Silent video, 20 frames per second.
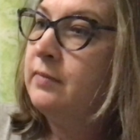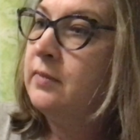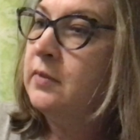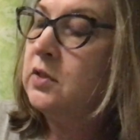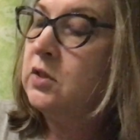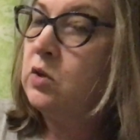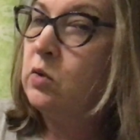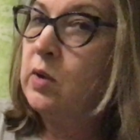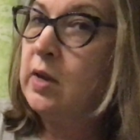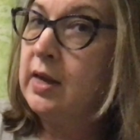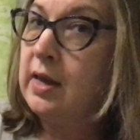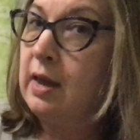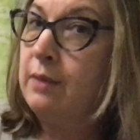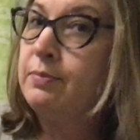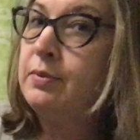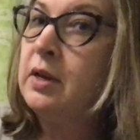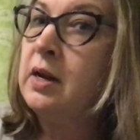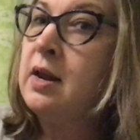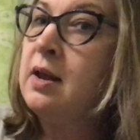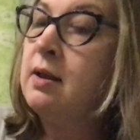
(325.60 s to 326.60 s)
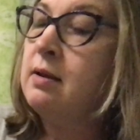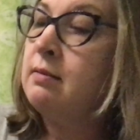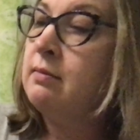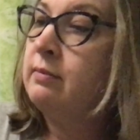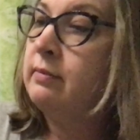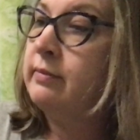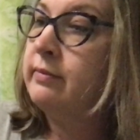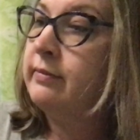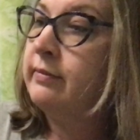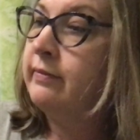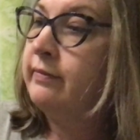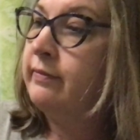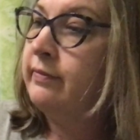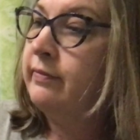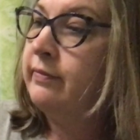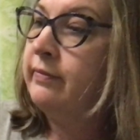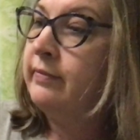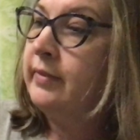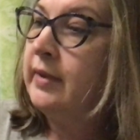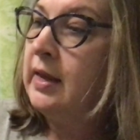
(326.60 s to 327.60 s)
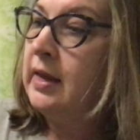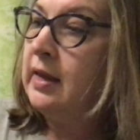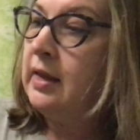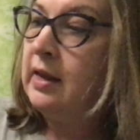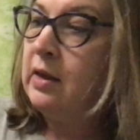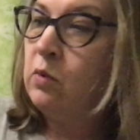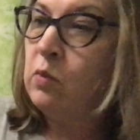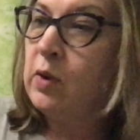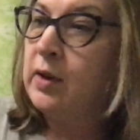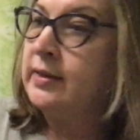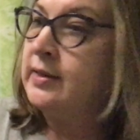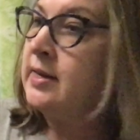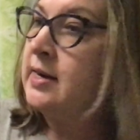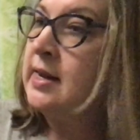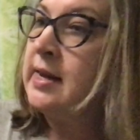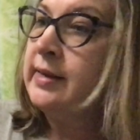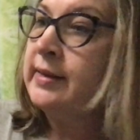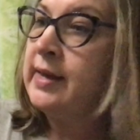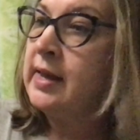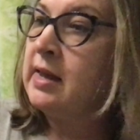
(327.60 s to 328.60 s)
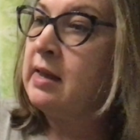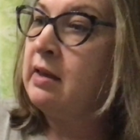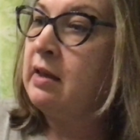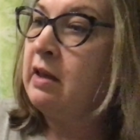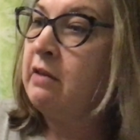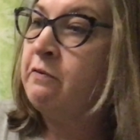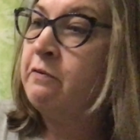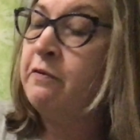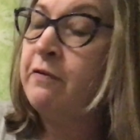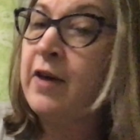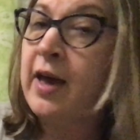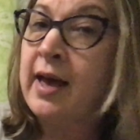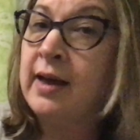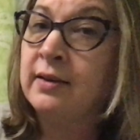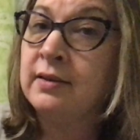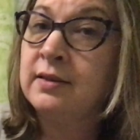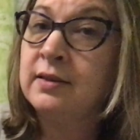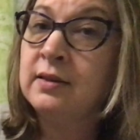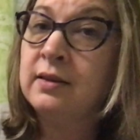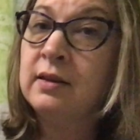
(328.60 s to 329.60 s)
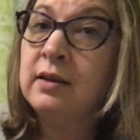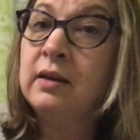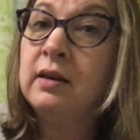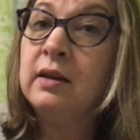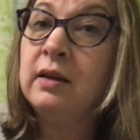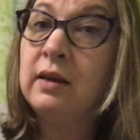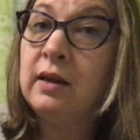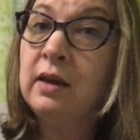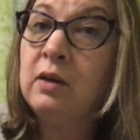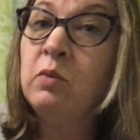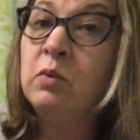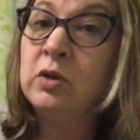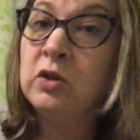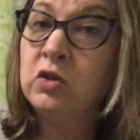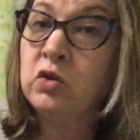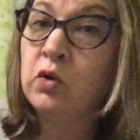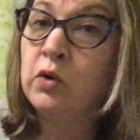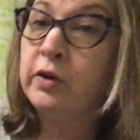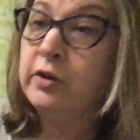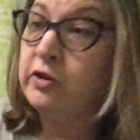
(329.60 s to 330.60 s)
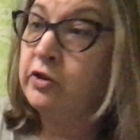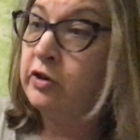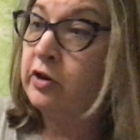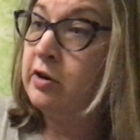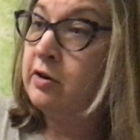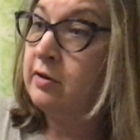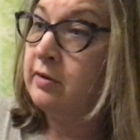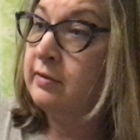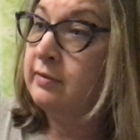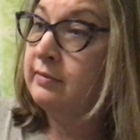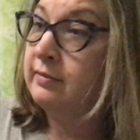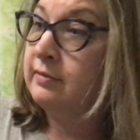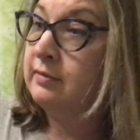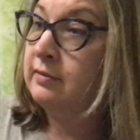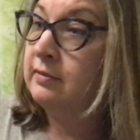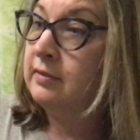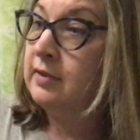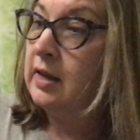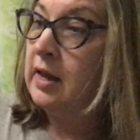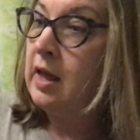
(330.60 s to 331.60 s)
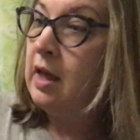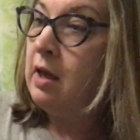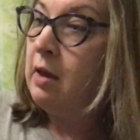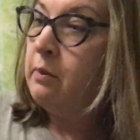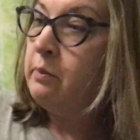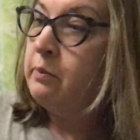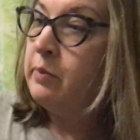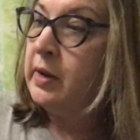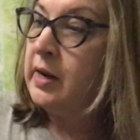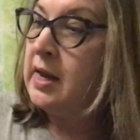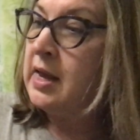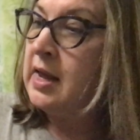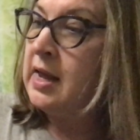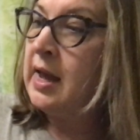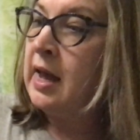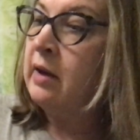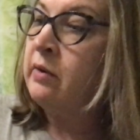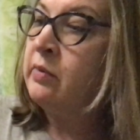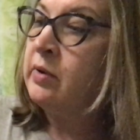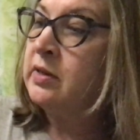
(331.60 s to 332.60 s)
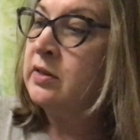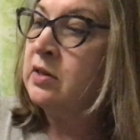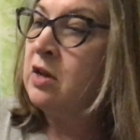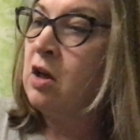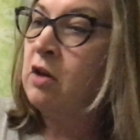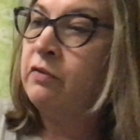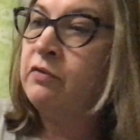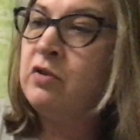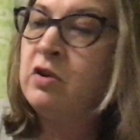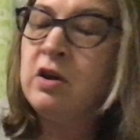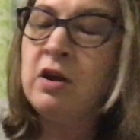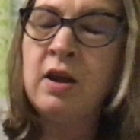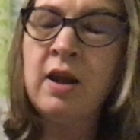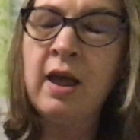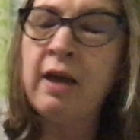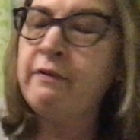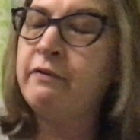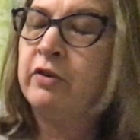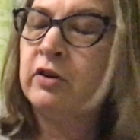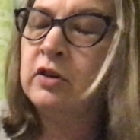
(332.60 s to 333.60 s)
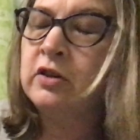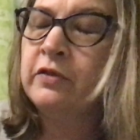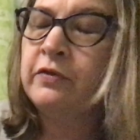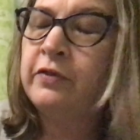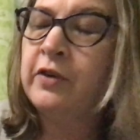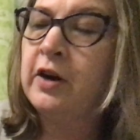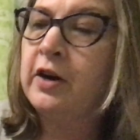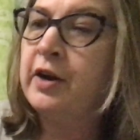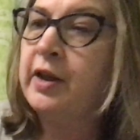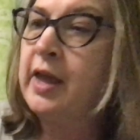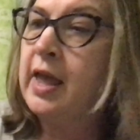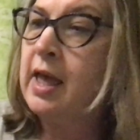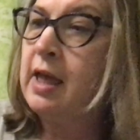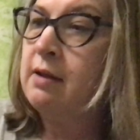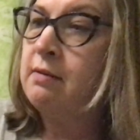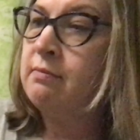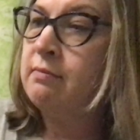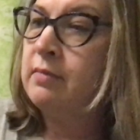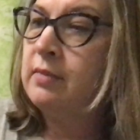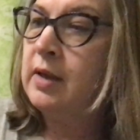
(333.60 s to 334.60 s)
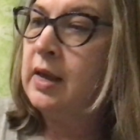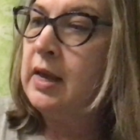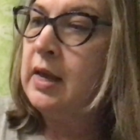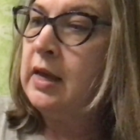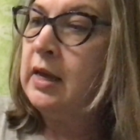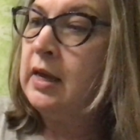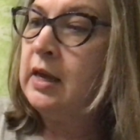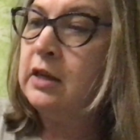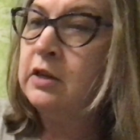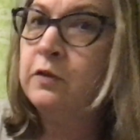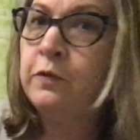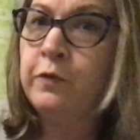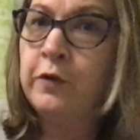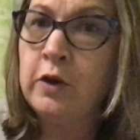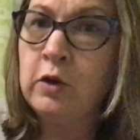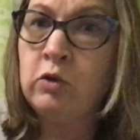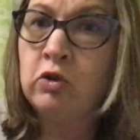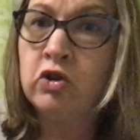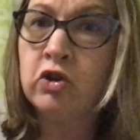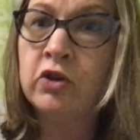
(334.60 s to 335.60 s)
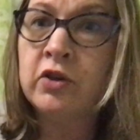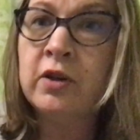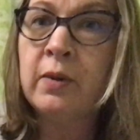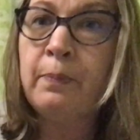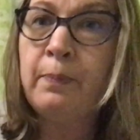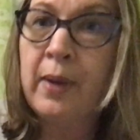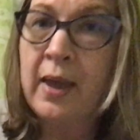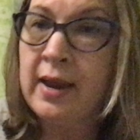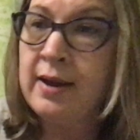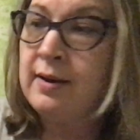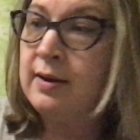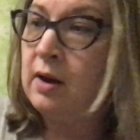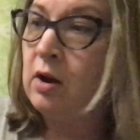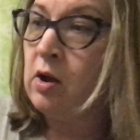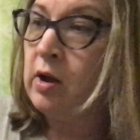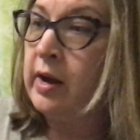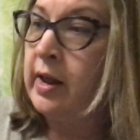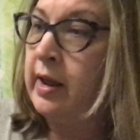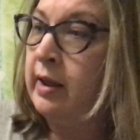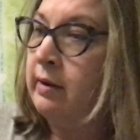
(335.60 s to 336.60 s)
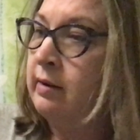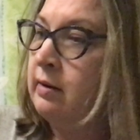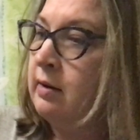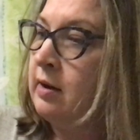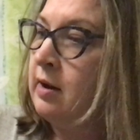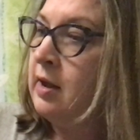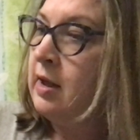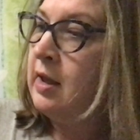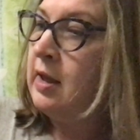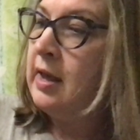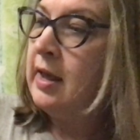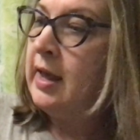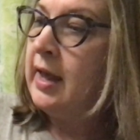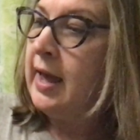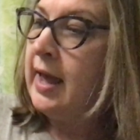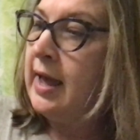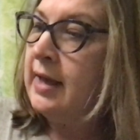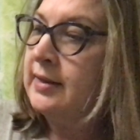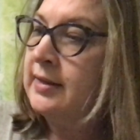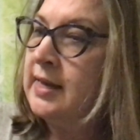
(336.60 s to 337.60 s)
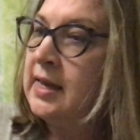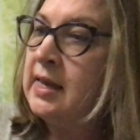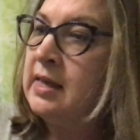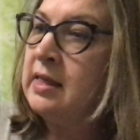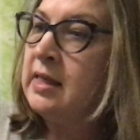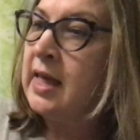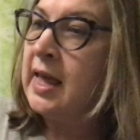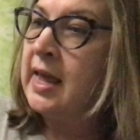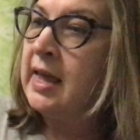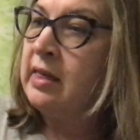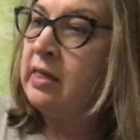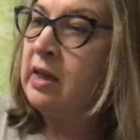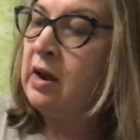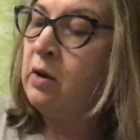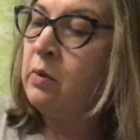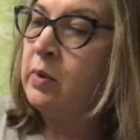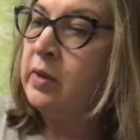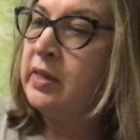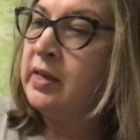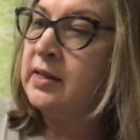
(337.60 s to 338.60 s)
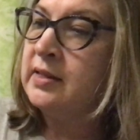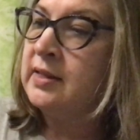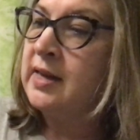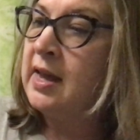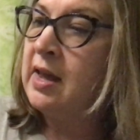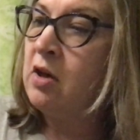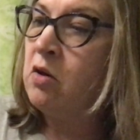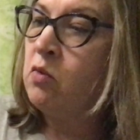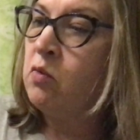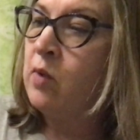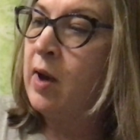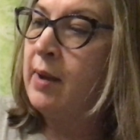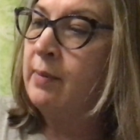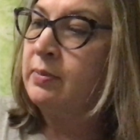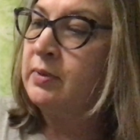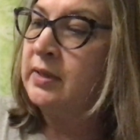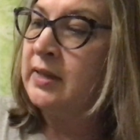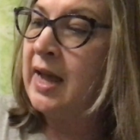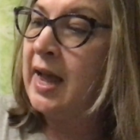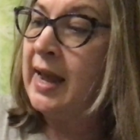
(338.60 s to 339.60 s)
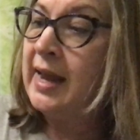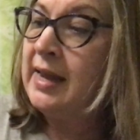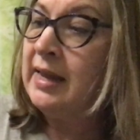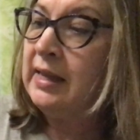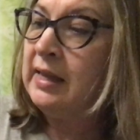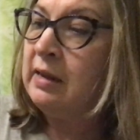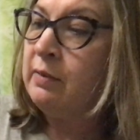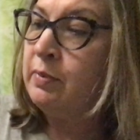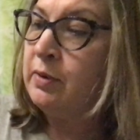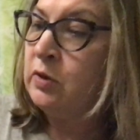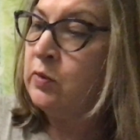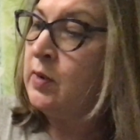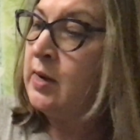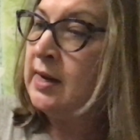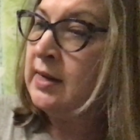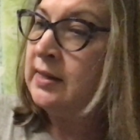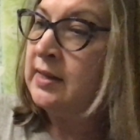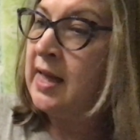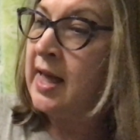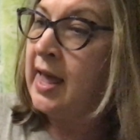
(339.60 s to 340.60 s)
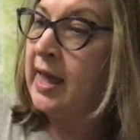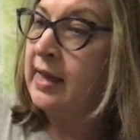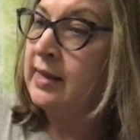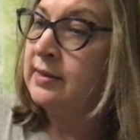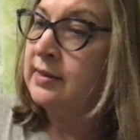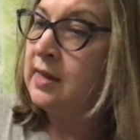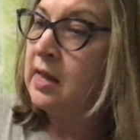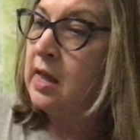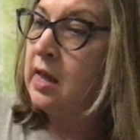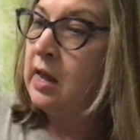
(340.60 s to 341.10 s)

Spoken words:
So he kept it in. It wasn't easy. In fact, it was torture. But he had resolved never to fart again. His future depended on it. As he lay there with his tail wrapped tightly between his legs,